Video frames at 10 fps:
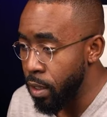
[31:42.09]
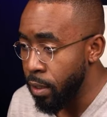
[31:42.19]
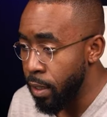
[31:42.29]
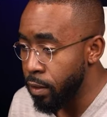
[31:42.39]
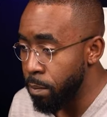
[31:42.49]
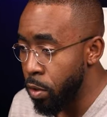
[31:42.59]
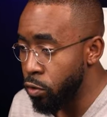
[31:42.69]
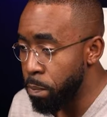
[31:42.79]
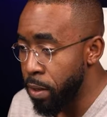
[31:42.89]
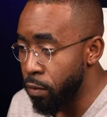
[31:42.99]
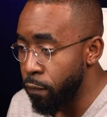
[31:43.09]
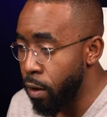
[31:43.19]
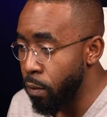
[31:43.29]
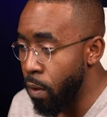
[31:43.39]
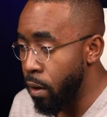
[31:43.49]
That's a much bigger
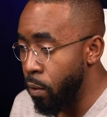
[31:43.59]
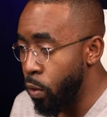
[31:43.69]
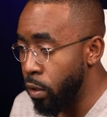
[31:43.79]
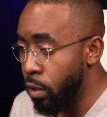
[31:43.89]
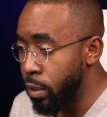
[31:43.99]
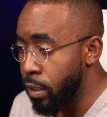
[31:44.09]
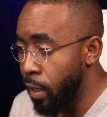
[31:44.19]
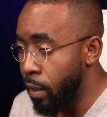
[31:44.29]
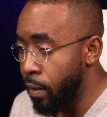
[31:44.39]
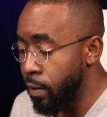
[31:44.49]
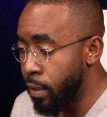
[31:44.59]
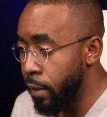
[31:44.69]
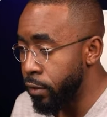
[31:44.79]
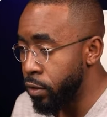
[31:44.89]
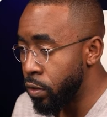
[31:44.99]
firewall. One could say that the
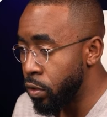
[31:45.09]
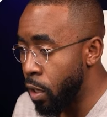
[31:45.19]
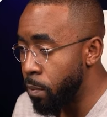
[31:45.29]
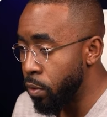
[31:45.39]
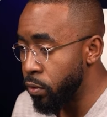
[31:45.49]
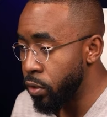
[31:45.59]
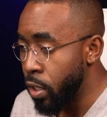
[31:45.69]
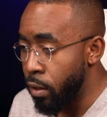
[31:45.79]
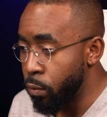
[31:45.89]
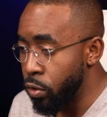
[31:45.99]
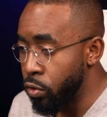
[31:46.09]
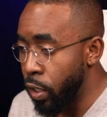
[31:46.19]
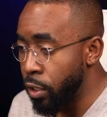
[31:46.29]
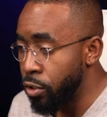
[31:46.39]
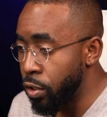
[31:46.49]
size doubles once you
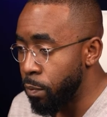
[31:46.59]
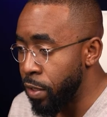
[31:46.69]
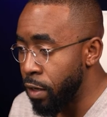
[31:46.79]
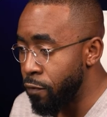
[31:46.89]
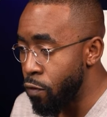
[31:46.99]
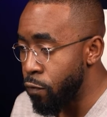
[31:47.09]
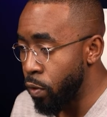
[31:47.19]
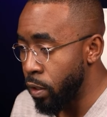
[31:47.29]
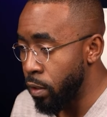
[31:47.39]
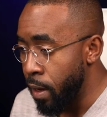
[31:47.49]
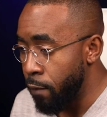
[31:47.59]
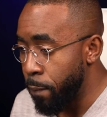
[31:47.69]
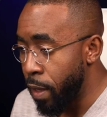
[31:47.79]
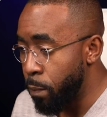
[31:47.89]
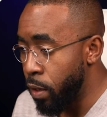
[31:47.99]
enter the PA440. And from
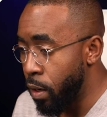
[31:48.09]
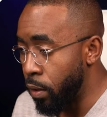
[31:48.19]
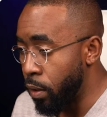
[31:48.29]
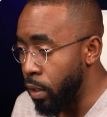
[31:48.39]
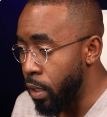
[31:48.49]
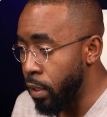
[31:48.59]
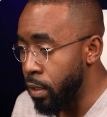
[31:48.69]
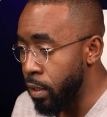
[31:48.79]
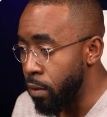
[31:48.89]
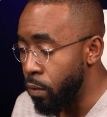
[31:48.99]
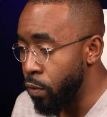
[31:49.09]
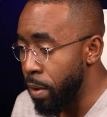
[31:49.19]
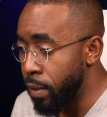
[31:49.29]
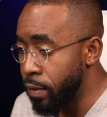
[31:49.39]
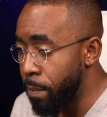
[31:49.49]
that point on, it
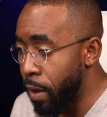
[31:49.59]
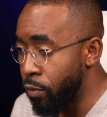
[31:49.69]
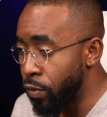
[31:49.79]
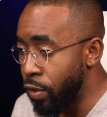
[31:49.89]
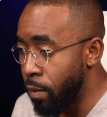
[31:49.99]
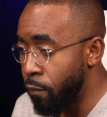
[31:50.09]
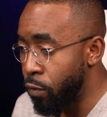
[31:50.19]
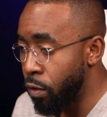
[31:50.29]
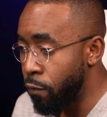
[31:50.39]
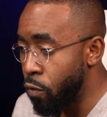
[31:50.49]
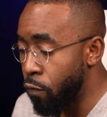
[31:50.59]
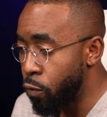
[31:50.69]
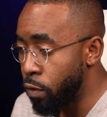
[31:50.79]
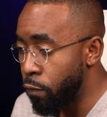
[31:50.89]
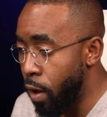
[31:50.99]
remains about the same for the
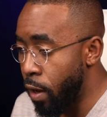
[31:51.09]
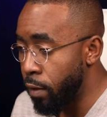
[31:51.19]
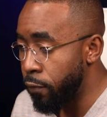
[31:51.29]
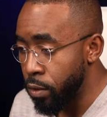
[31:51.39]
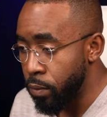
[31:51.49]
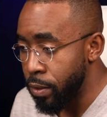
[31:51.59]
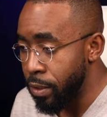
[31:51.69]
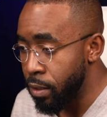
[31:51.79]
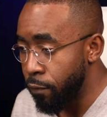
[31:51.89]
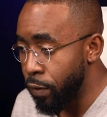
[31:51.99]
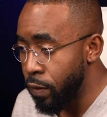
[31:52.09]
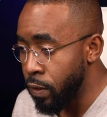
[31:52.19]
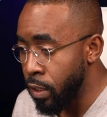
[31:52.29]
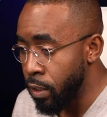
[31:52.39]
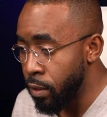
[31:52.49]
445. What's the difference
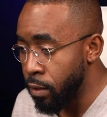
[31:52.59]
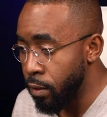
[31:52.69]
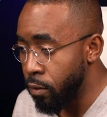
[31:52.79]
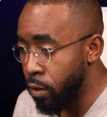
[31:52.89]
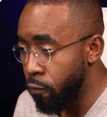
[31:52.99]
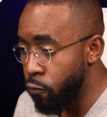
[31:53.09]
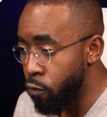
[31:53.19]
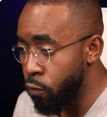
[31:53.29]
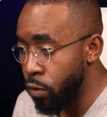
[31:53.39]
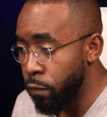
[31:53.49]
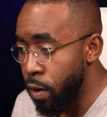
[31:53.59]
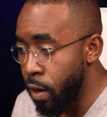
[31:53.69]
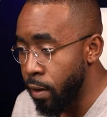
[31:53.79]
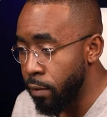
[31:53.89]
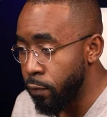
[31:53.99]
here in the
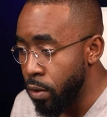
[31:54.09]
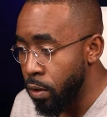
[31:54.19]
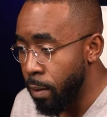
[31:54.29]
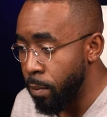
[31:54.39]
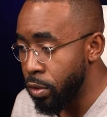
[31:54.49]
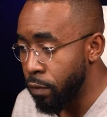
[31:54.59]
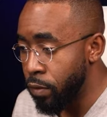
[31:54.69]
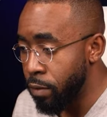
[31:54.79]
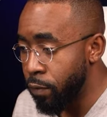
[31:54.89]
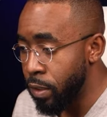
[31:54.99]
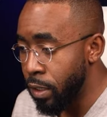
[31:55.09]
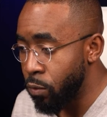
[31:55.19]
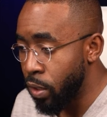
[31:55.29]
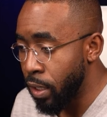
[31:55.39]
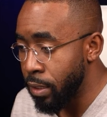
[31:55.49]
445? Not much of a difference that we
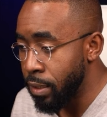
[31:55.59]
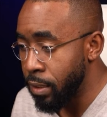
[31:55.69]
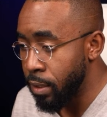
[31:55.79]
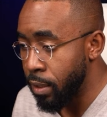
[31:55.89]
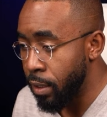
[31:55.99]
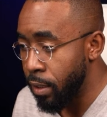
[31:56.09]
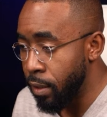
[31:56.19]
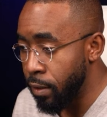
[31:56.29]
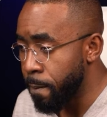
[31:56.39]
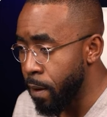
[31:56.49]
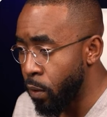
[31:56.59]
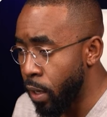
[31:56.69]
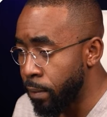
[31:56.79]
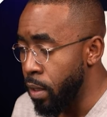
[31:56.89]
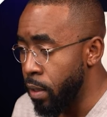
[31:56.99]
can see here. Okay,
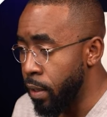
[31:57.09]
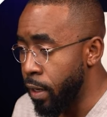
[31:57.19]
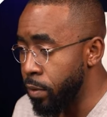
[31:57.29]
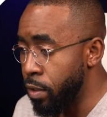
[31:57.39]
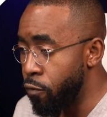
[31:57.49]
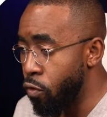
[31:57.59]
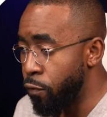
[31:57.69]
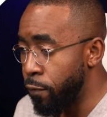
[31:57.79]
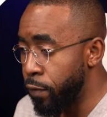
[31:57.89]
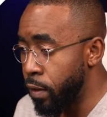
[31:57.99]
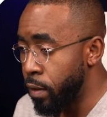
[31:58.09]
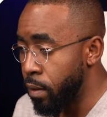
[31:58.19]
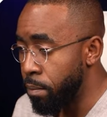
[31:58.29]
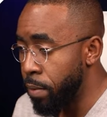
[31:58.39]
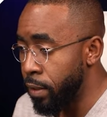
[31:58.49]
here comes the 450.
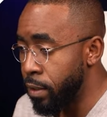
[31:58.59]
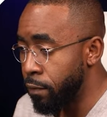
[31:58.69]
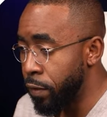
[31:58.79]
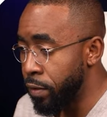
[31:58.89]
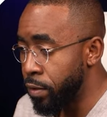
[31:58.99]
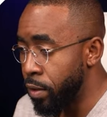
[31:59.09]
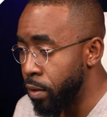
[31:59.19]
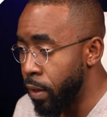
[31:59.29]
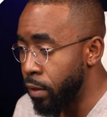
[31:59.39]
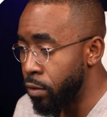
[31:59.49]
Big difference, right?